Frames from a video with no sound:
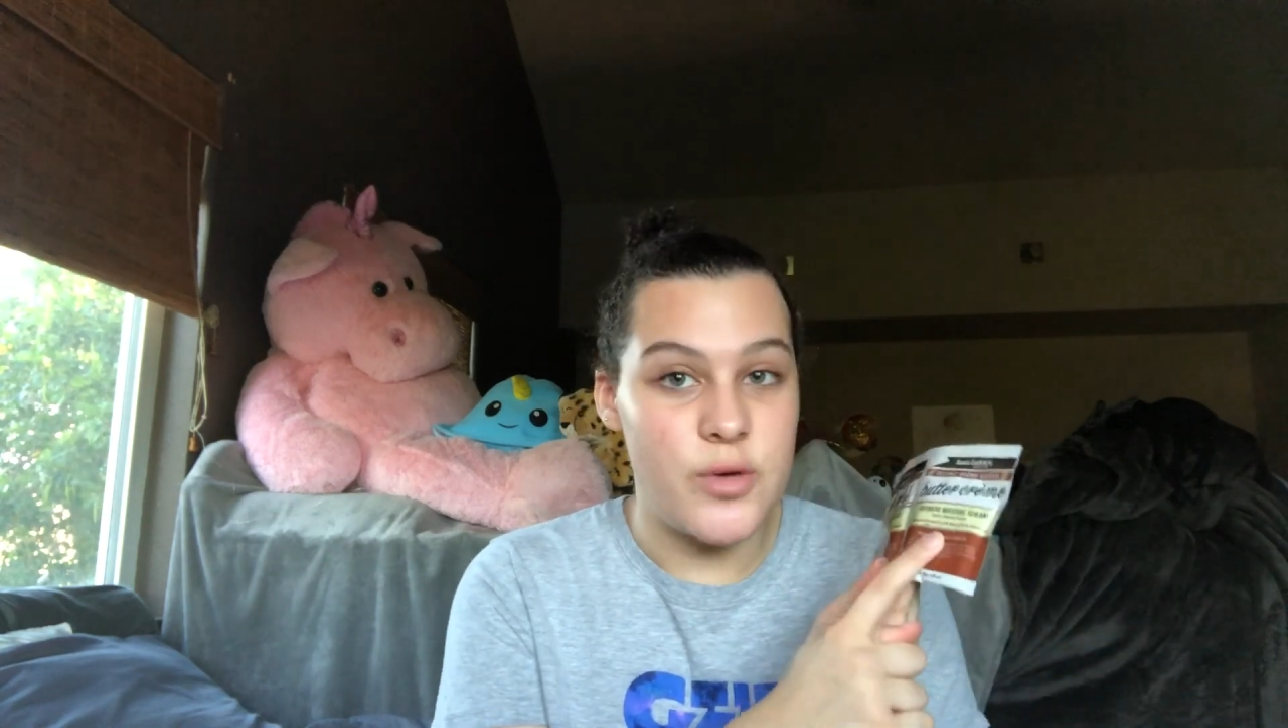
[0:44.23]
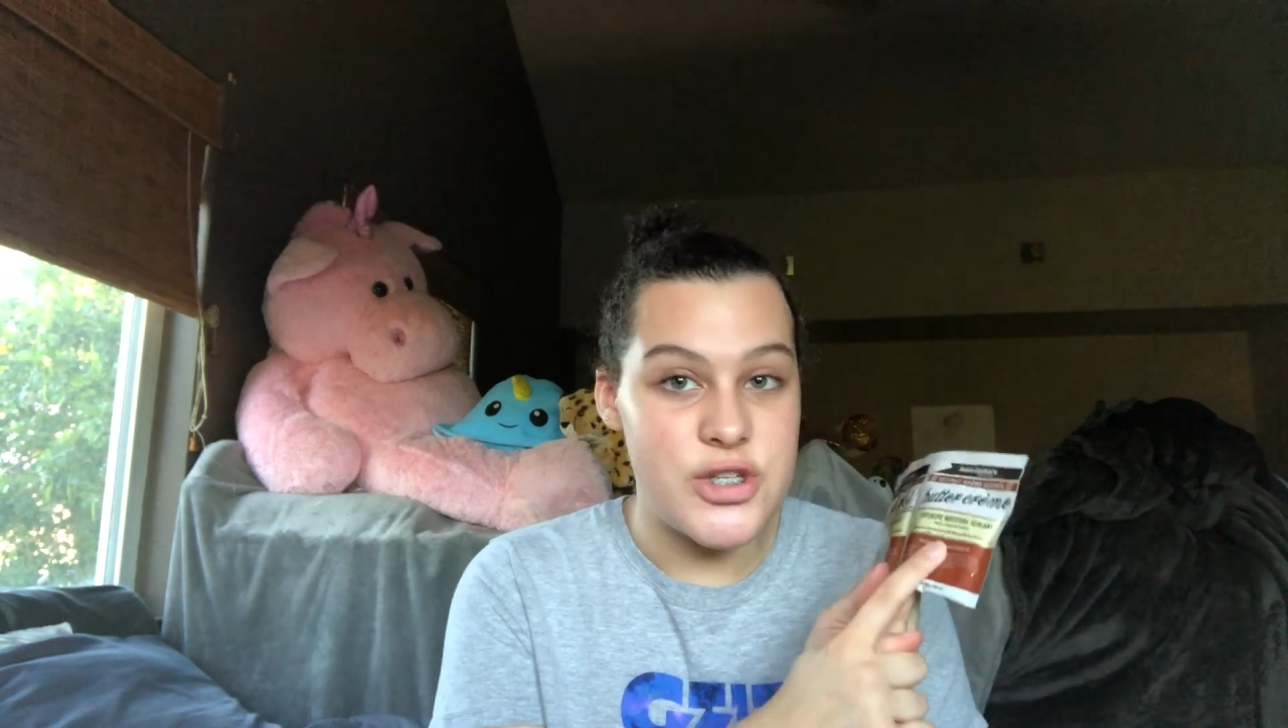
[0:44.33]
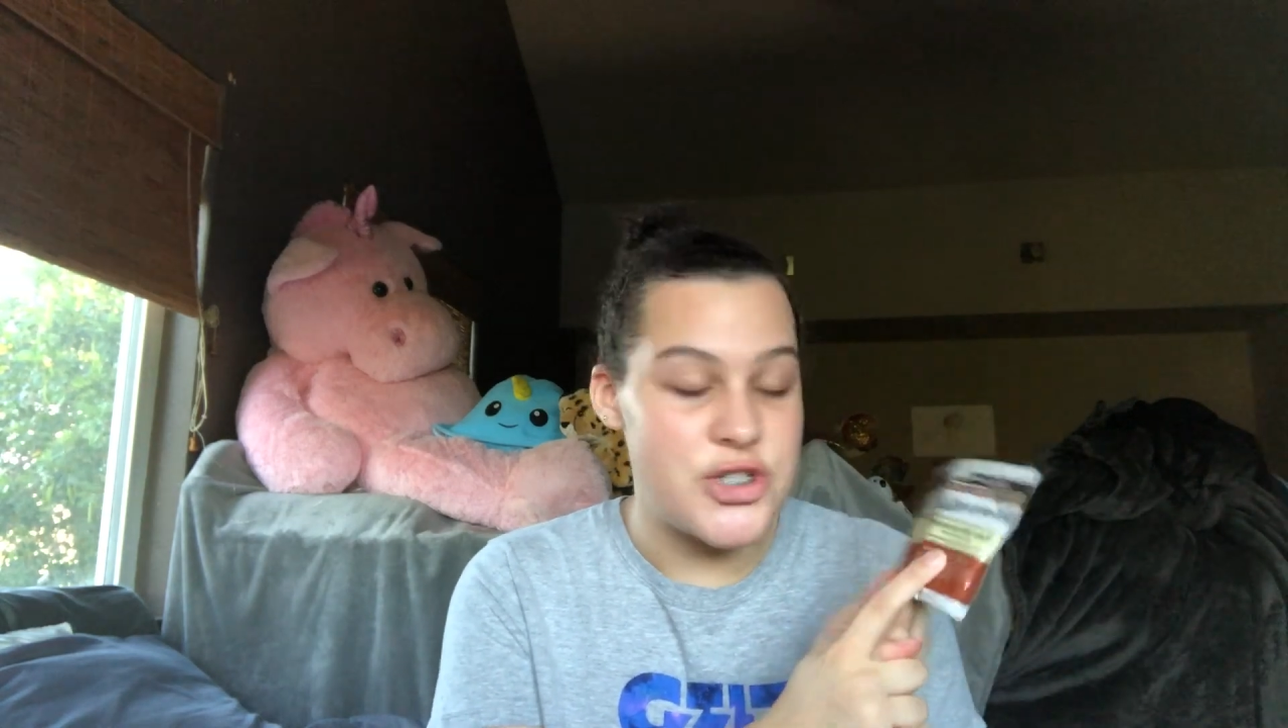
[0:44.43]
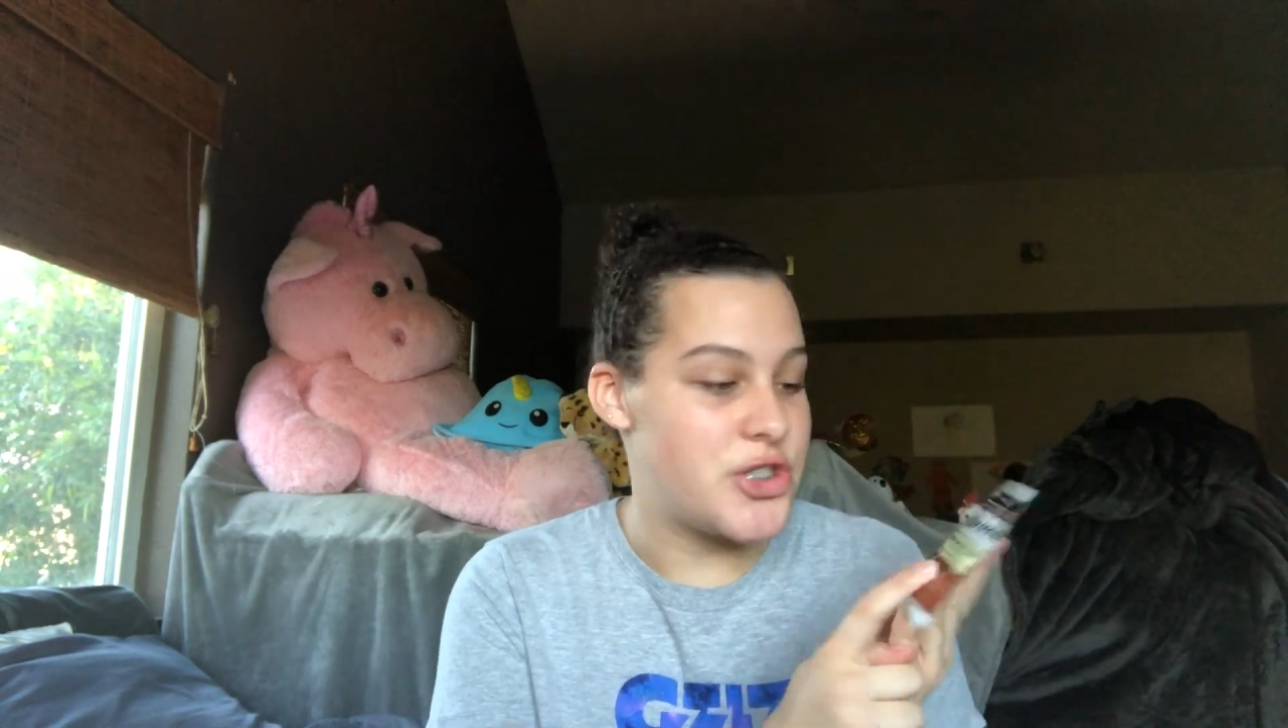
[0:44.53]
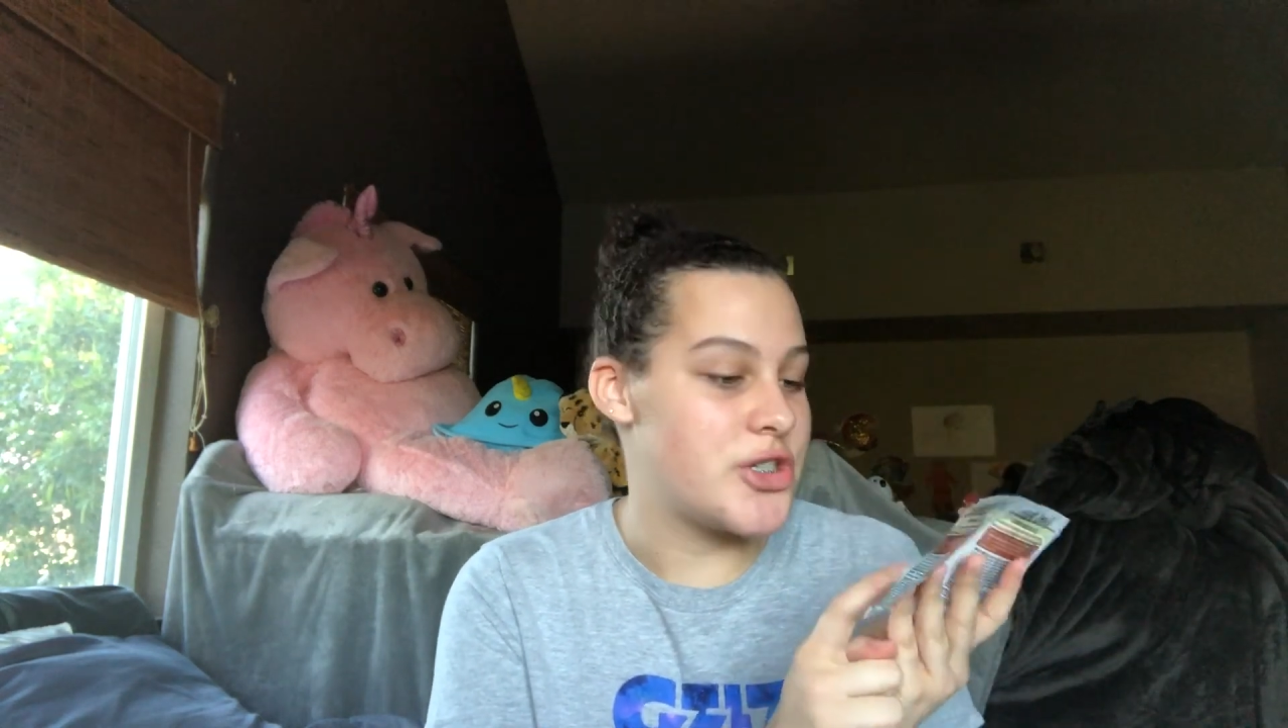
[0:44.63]

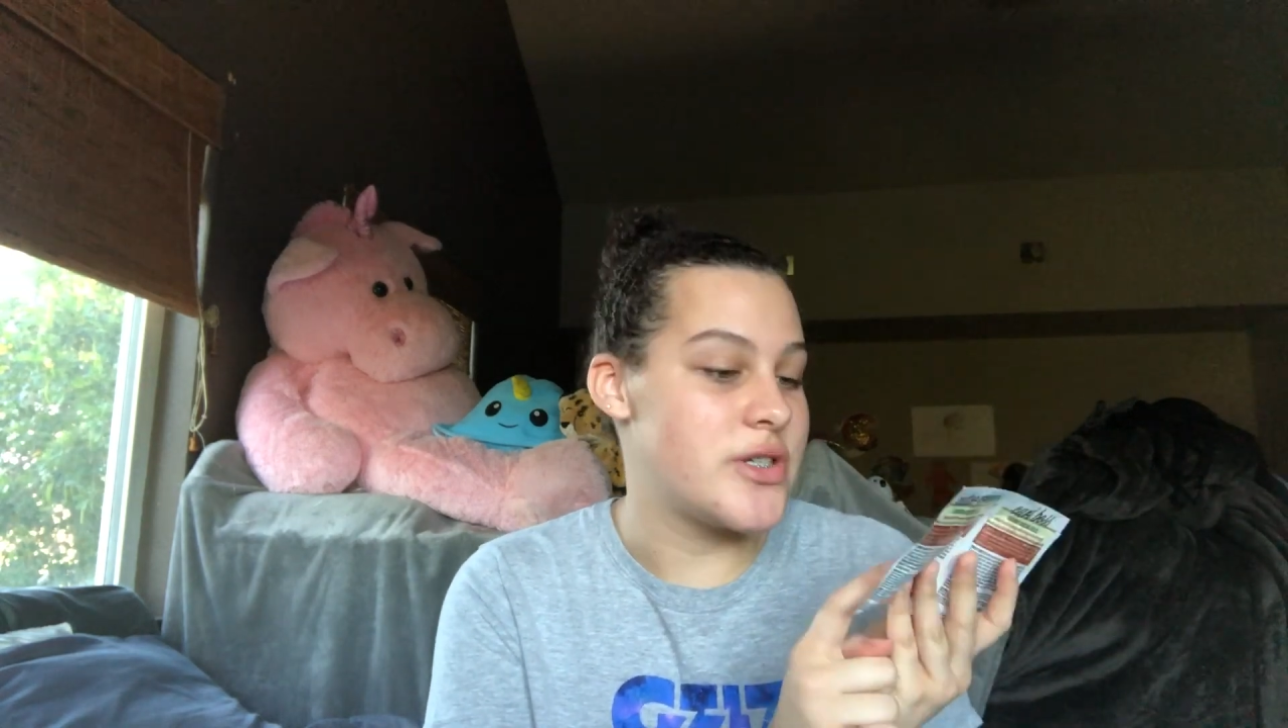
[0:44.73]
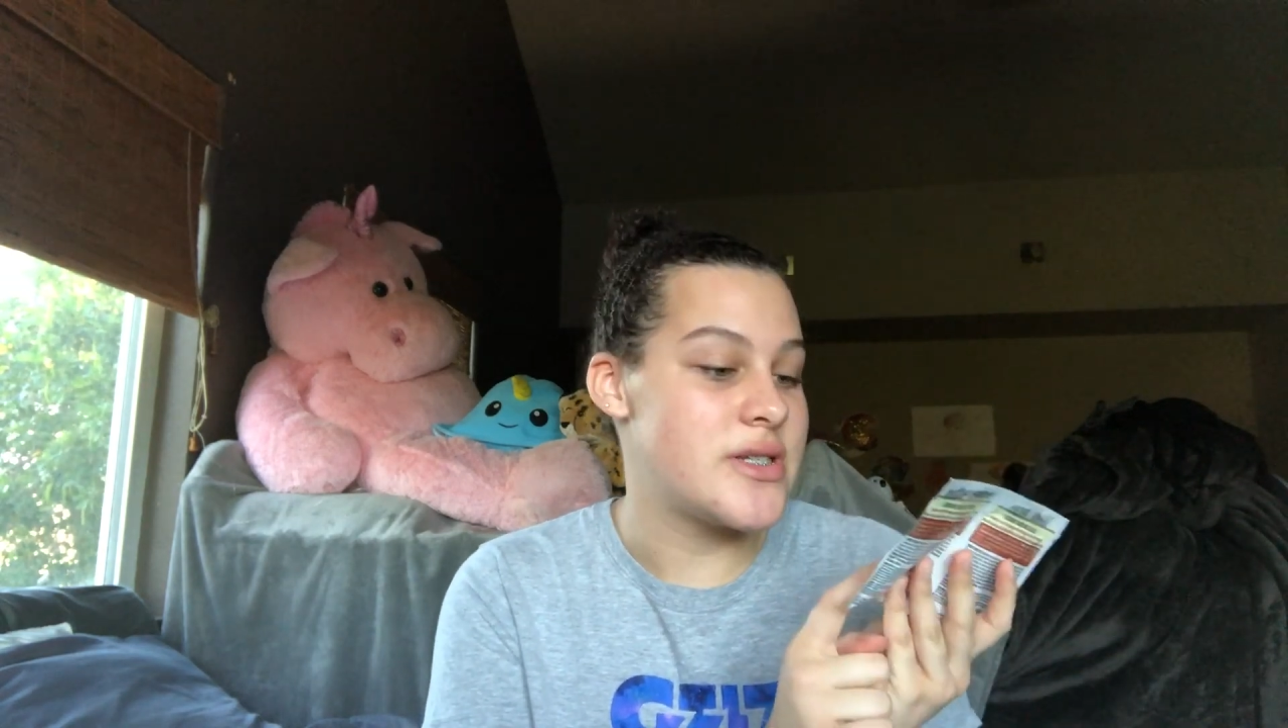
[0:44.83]
Moisture